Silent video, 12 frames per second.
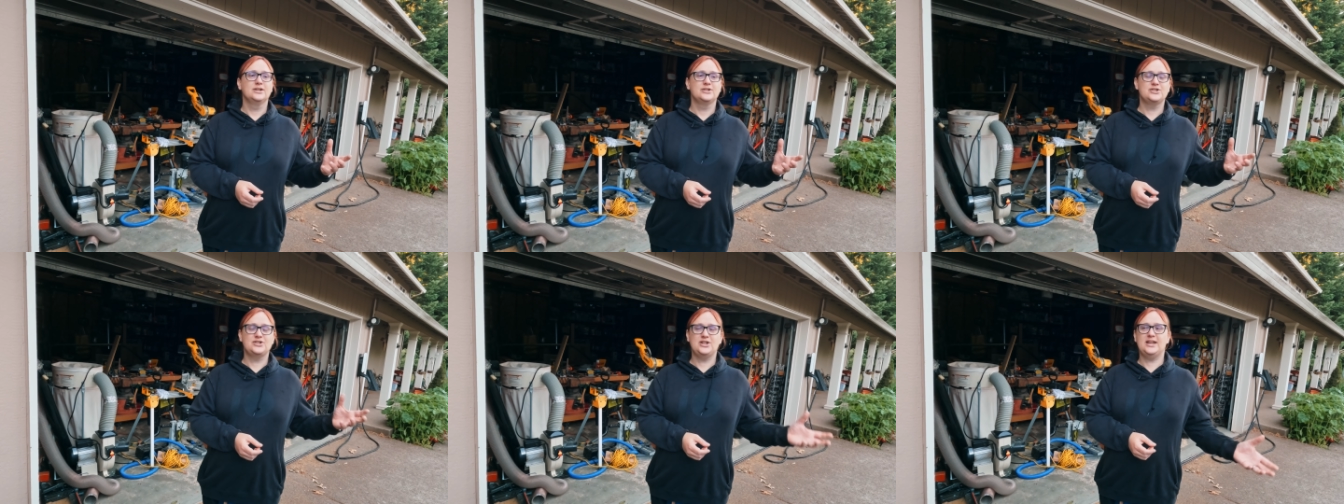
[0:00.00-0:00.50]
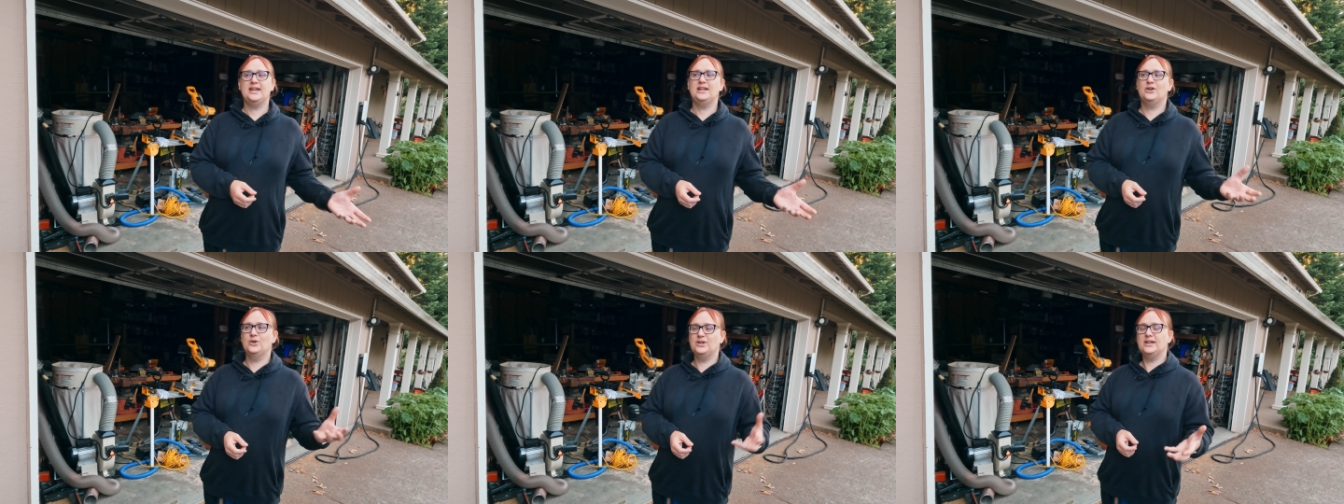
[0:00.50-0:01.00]
She
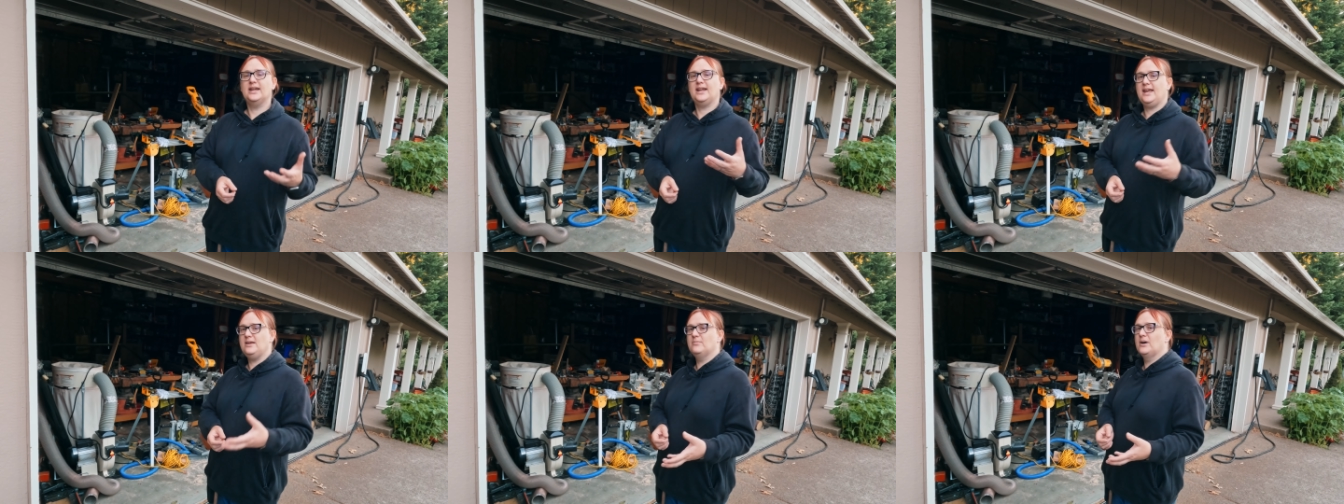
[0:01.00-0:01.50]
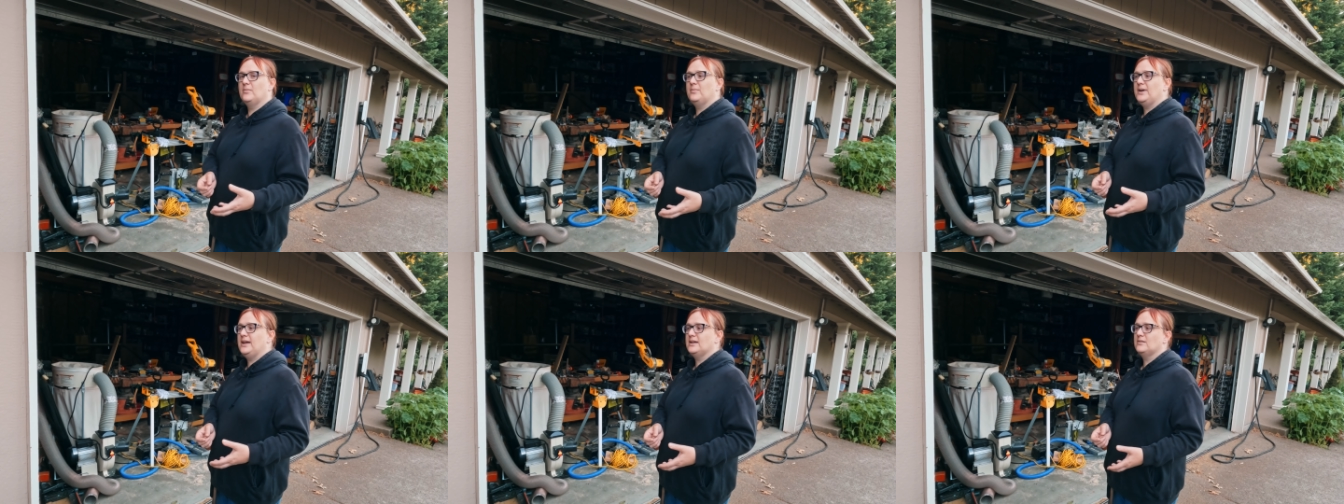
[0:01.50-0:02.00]
couldn't get a heat pump
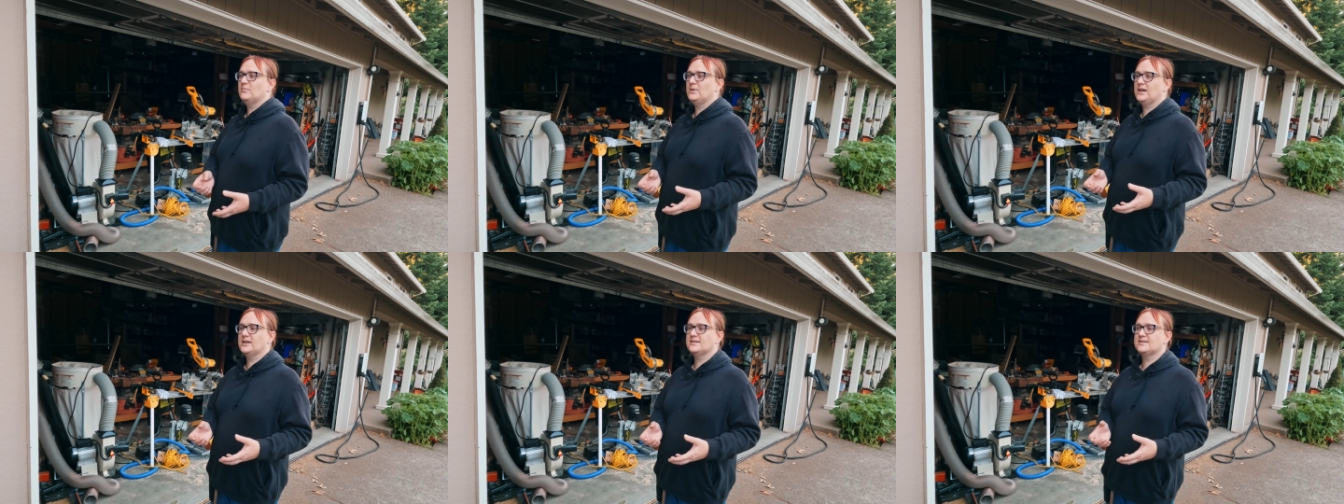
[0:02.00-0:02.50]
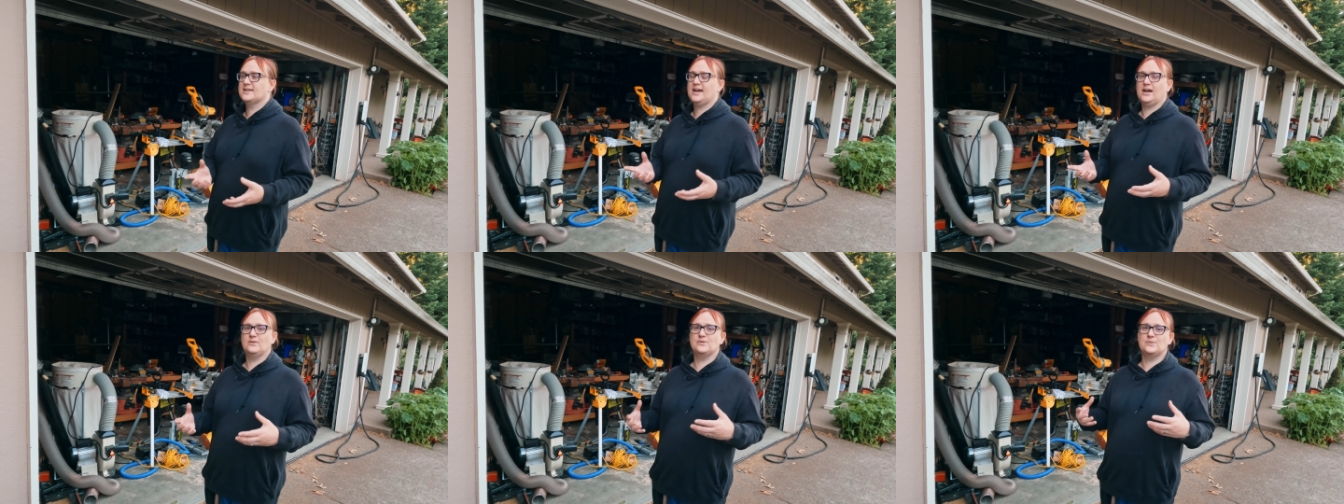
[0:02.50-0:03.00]
in because the
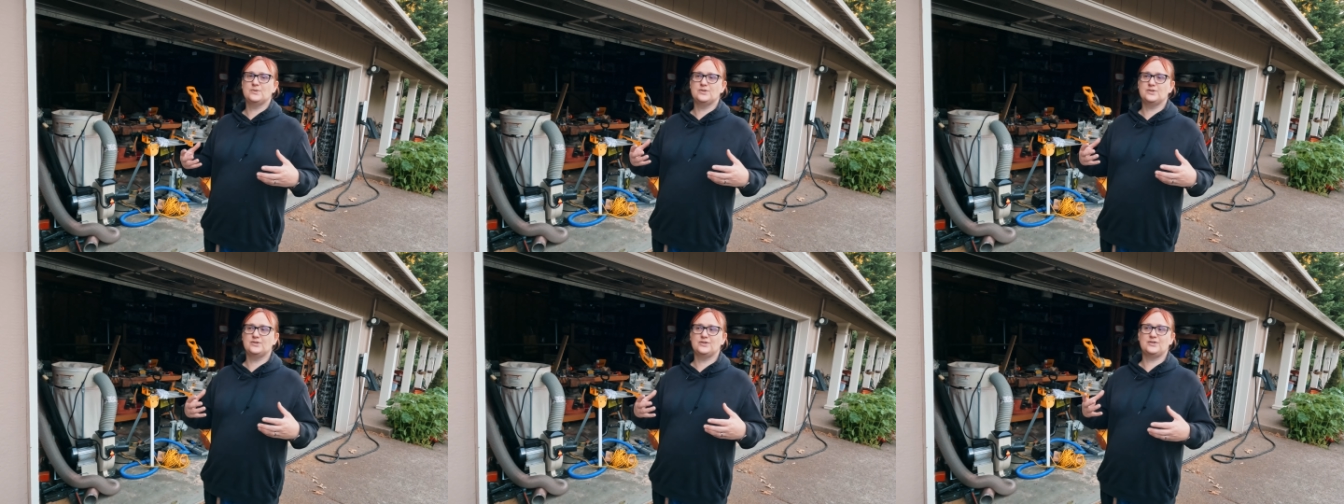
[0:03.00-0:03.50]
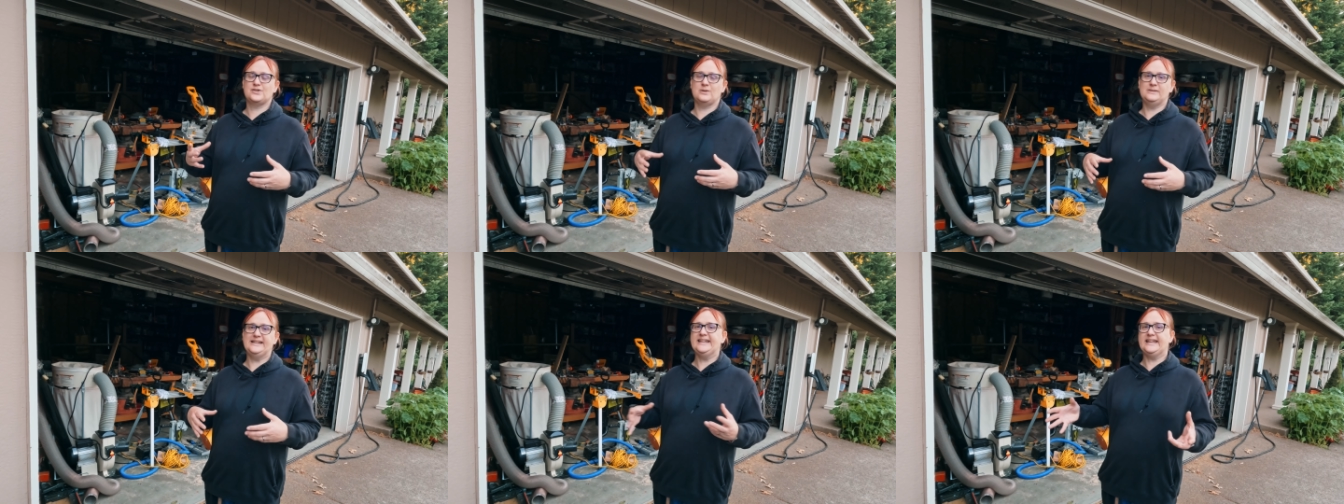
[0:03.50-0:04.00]
house was just so
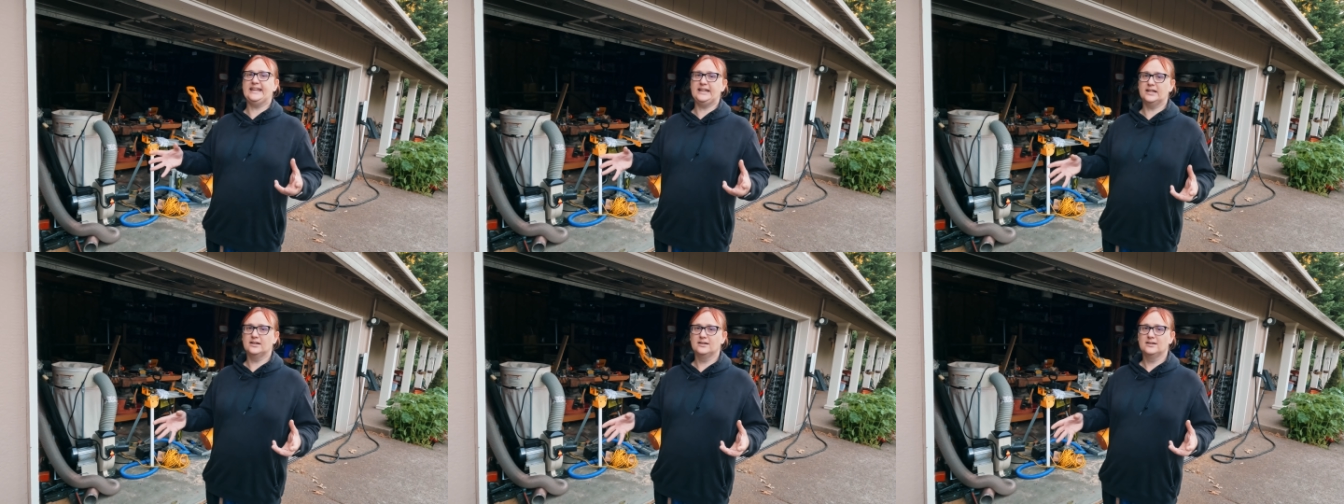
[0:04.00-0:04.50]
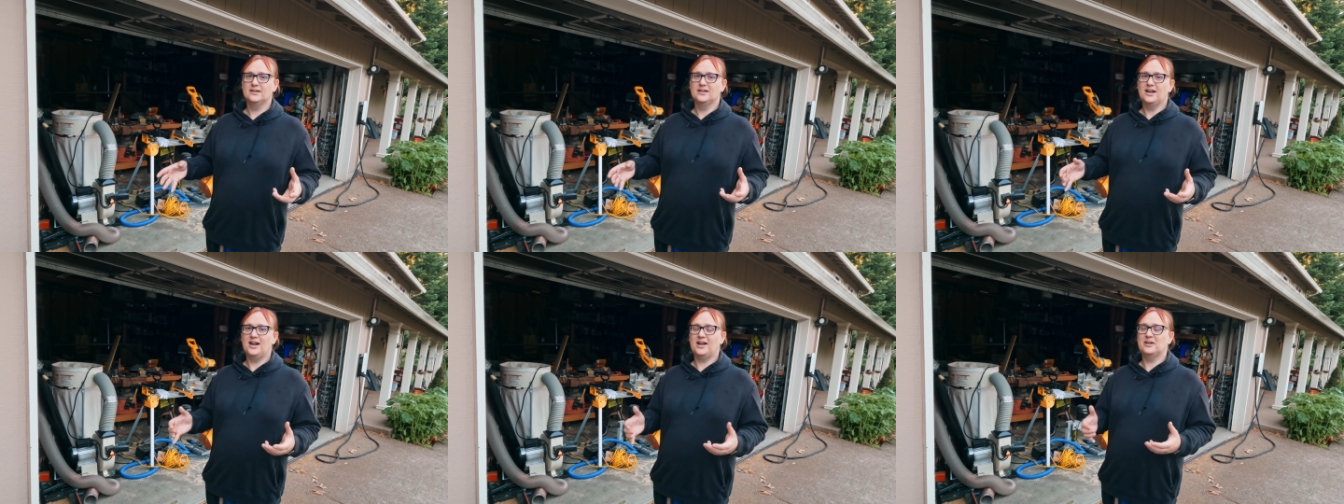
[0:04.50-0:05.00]
leaky
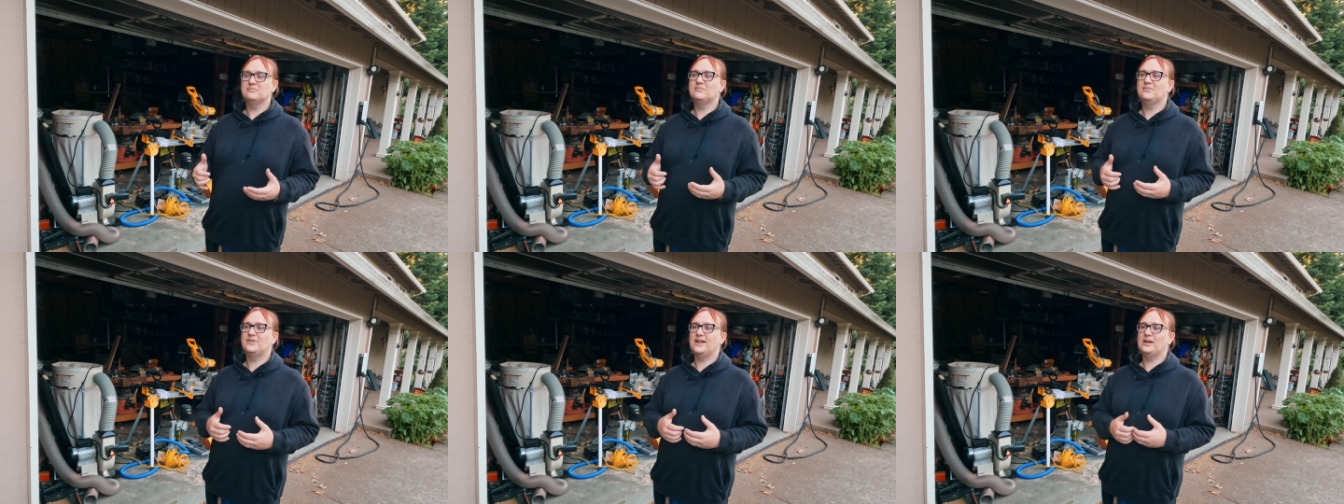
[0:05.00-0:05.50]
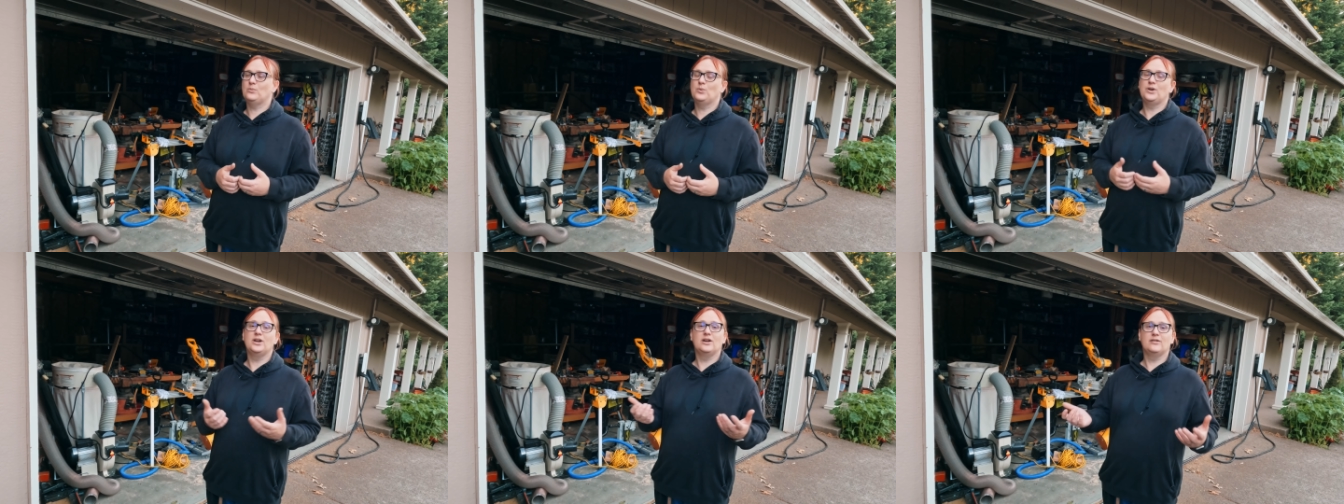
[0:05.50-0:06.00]
um, that it
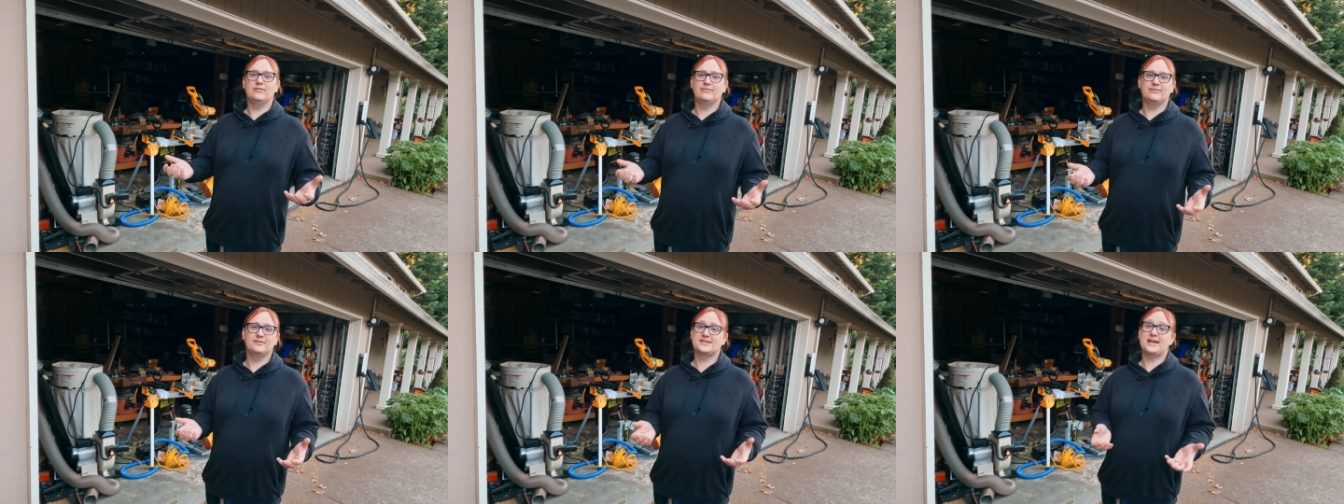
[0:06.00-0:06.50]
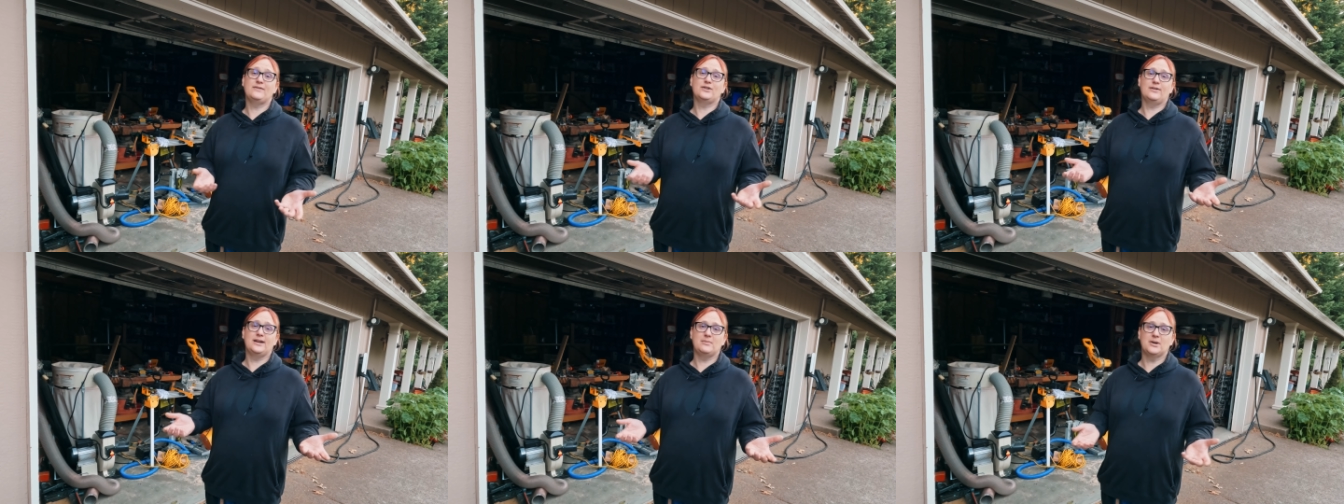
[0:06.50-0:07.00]
wouldn't have saved
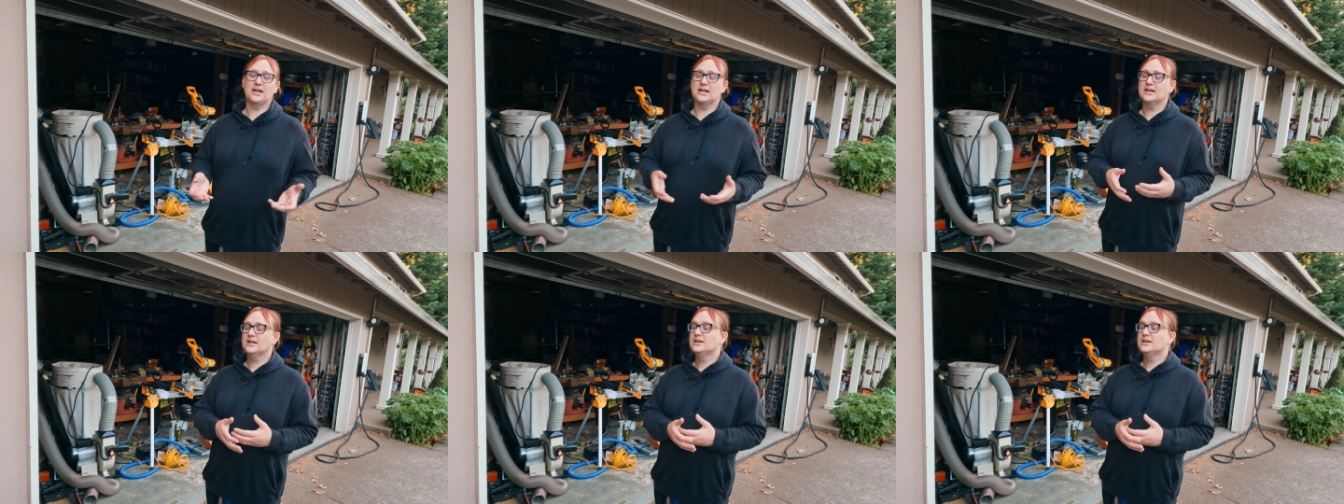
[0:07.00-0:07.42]
her any money.